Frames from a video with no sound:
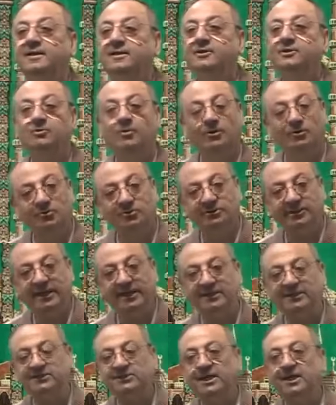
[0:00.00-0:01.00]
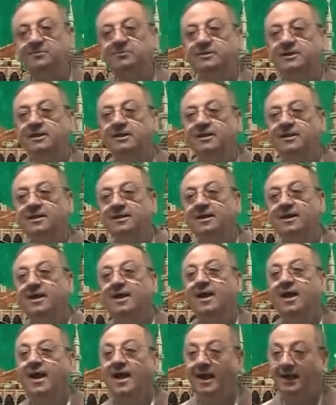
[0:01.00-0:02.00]
You want to say the same thing.
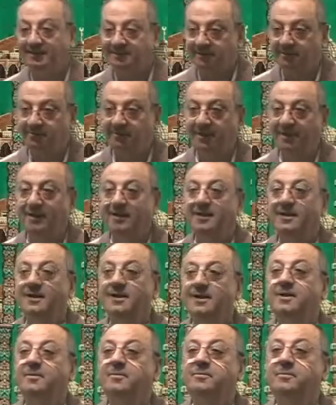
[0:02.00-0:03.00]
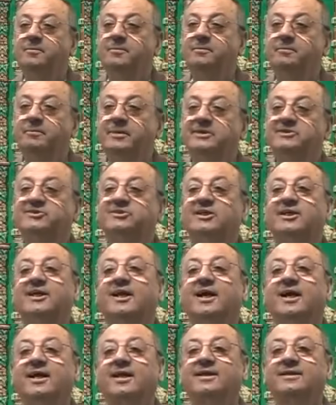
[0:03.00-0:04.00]
Ajmil bis
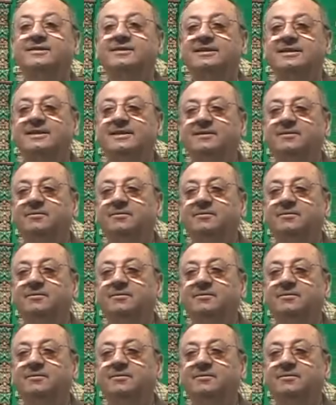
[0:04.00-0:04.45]
sayarati.